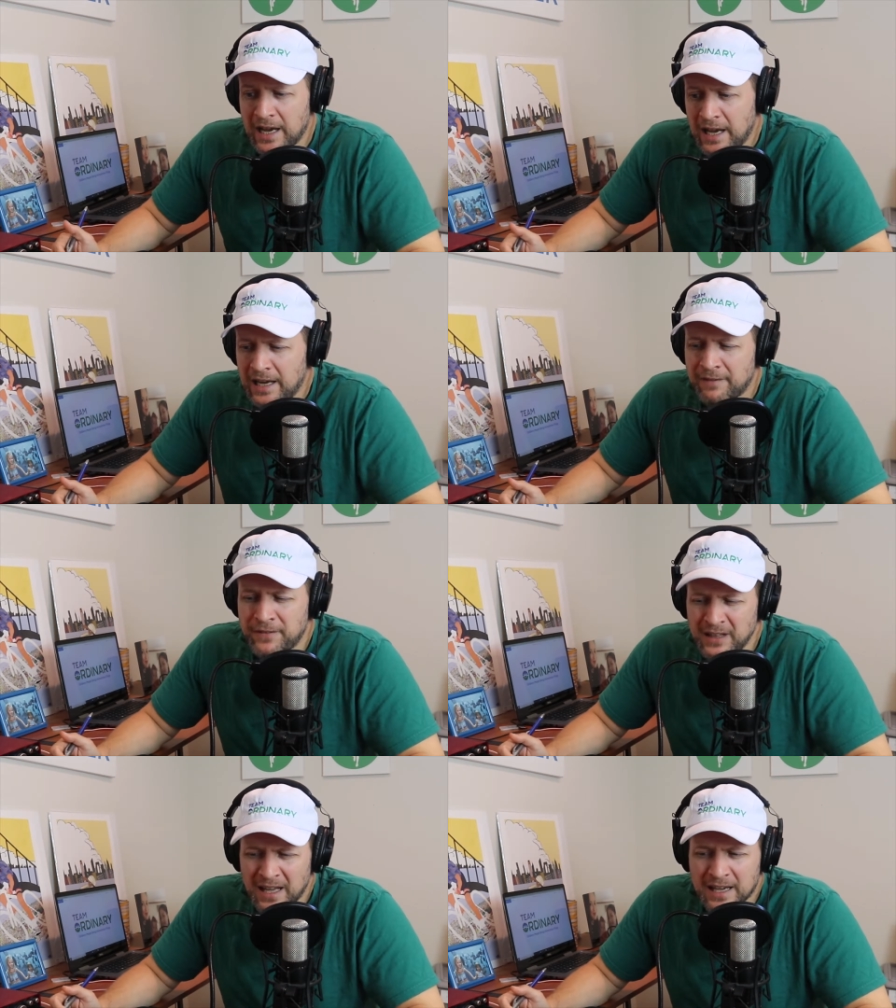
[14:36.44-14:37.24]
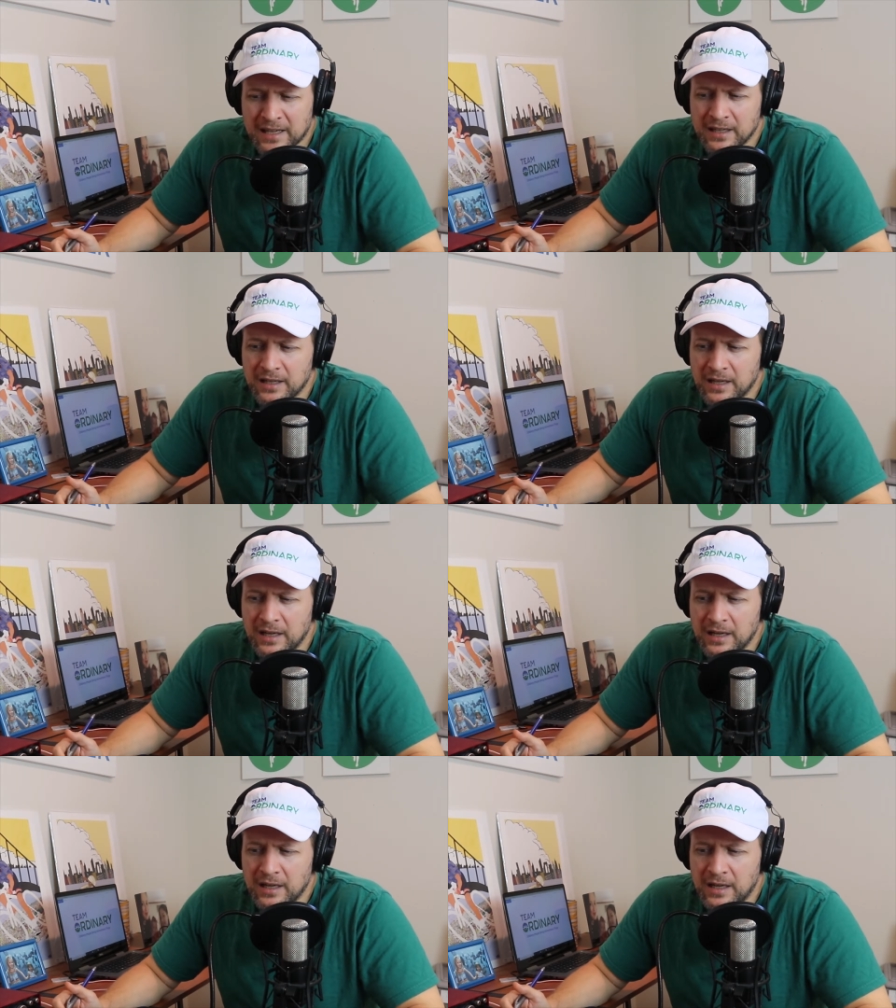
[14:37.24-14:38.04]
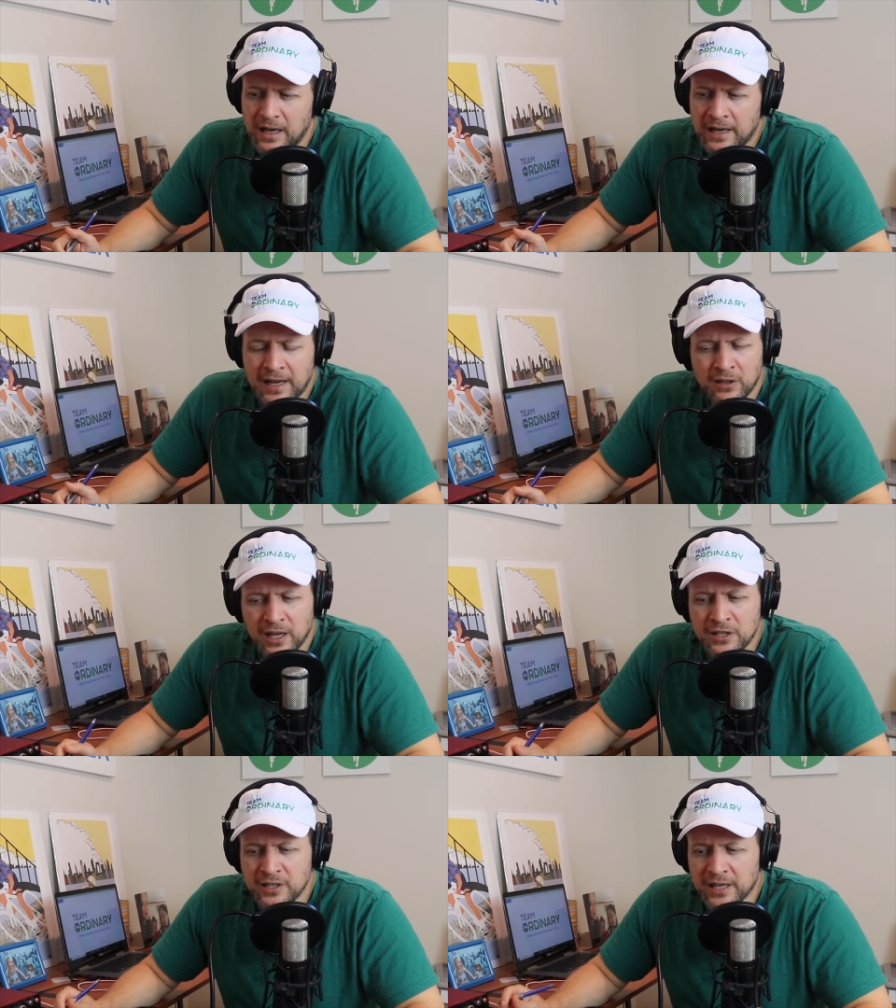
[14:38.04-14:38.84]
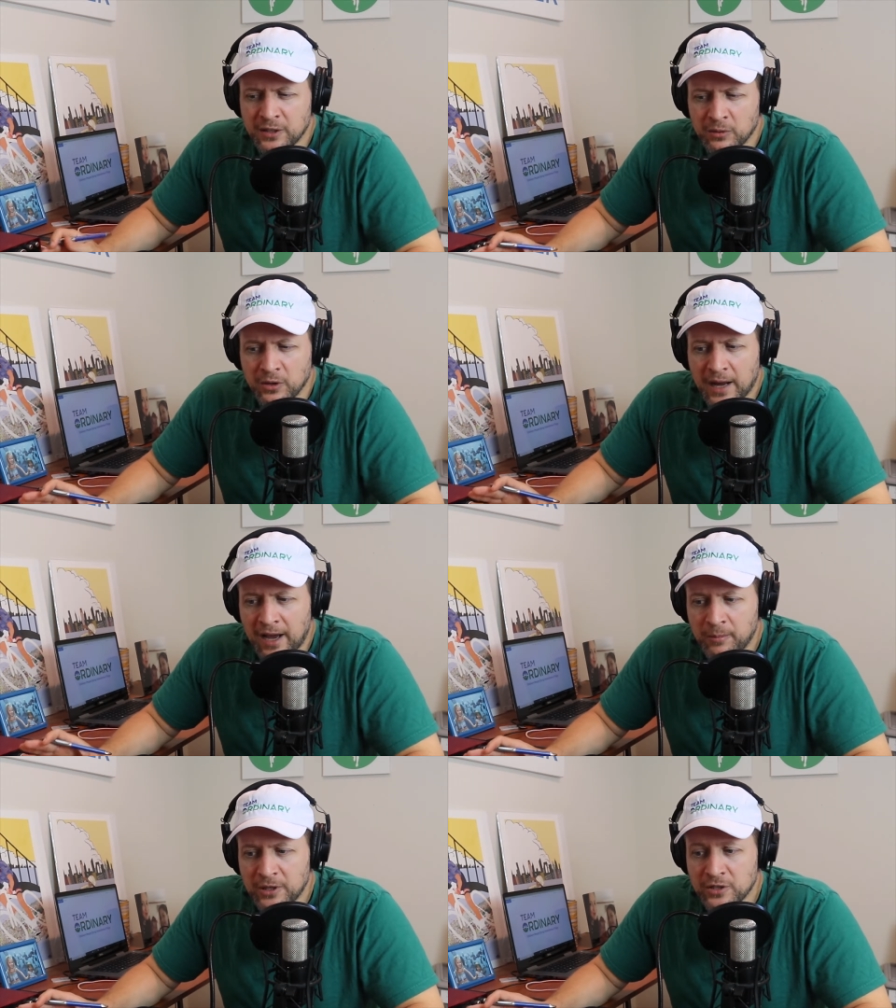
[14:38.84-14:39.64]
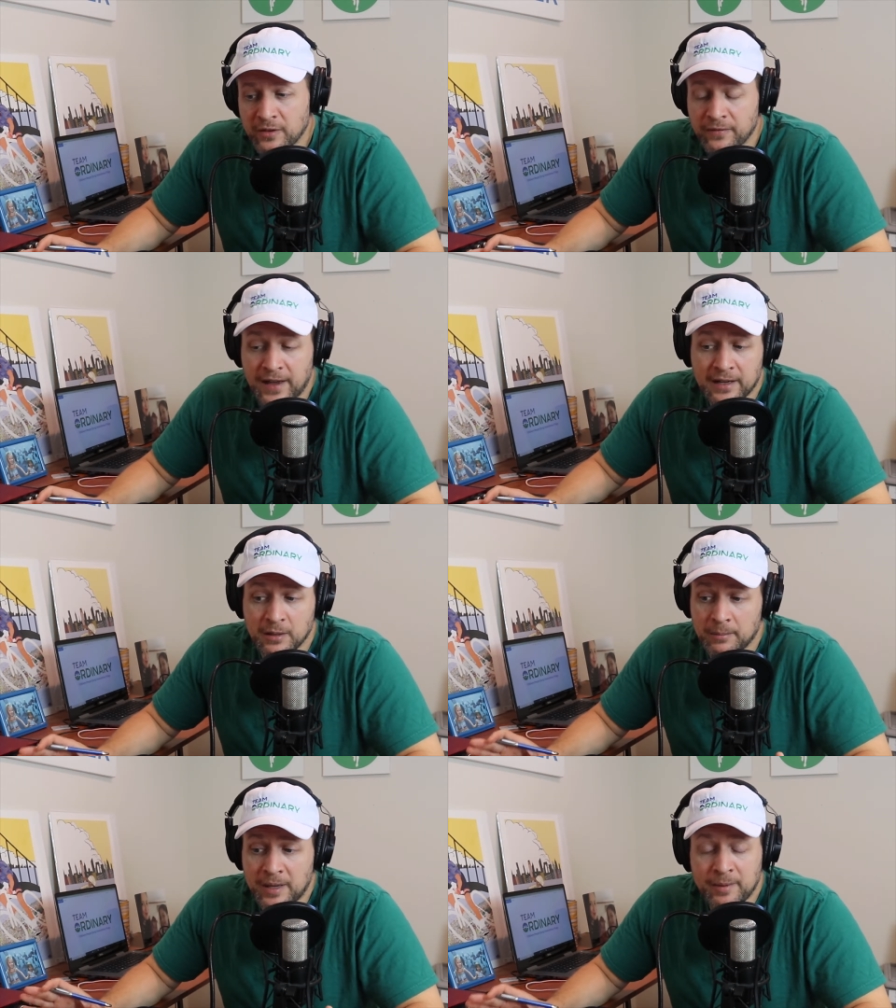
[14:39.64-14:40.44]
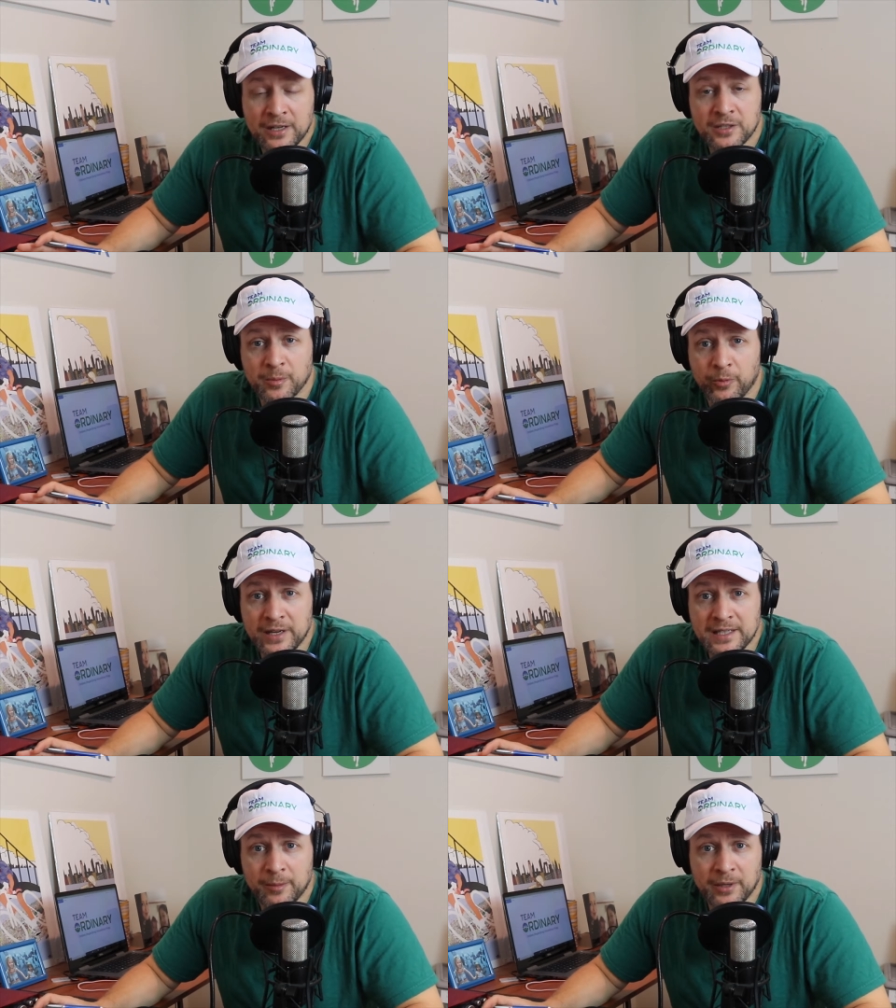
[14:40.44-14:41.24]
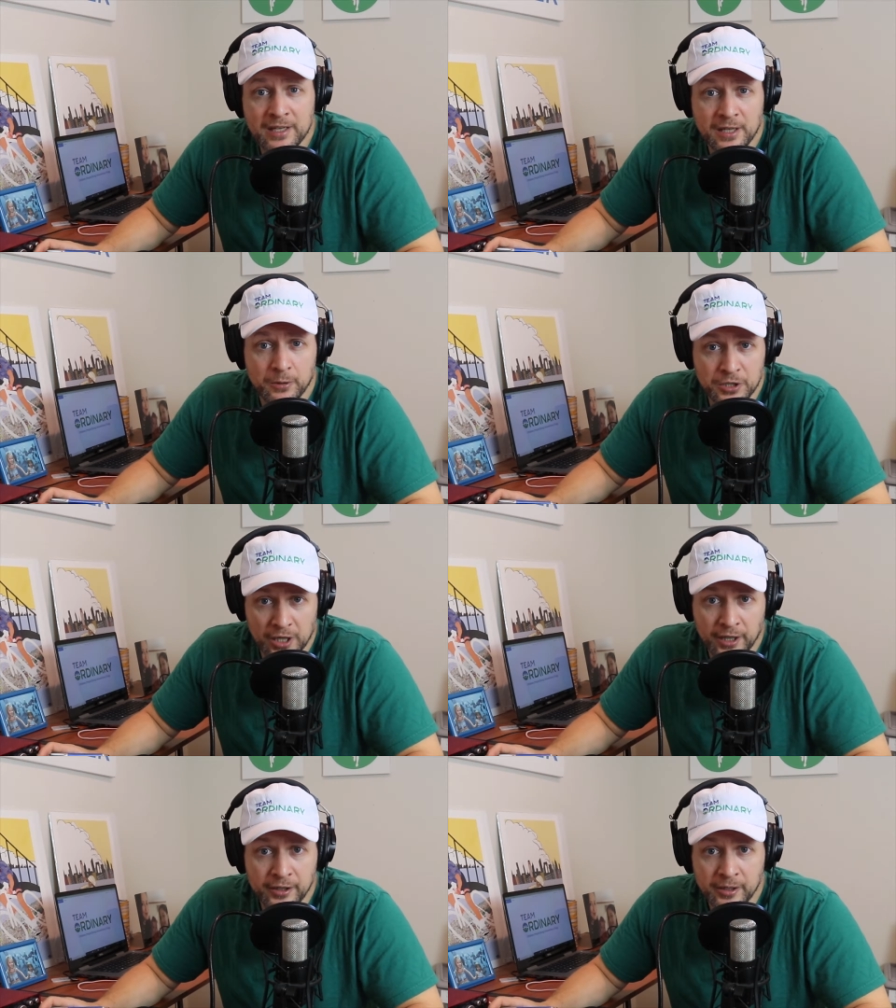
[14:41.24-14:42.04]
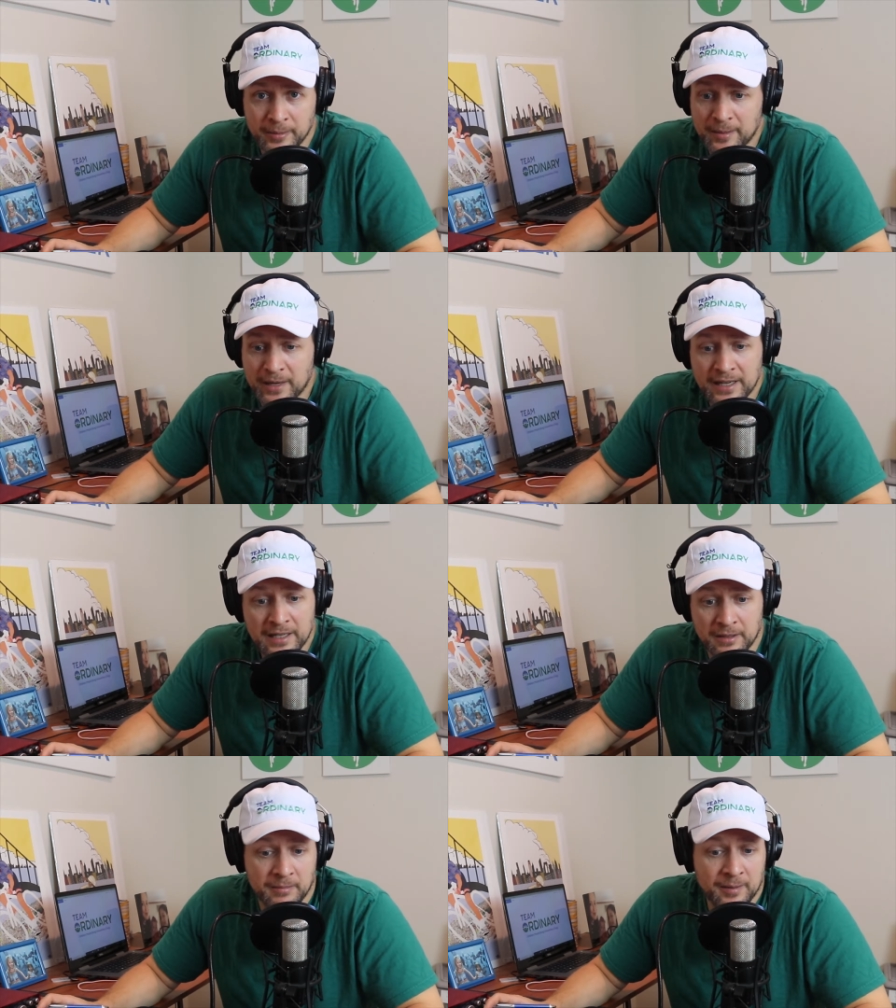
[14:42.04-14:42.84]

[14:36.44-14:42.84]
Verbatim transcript: And I feel like, I don't know how much of the fact, maybe I just embraced that because I was younger, and maybe I didn't.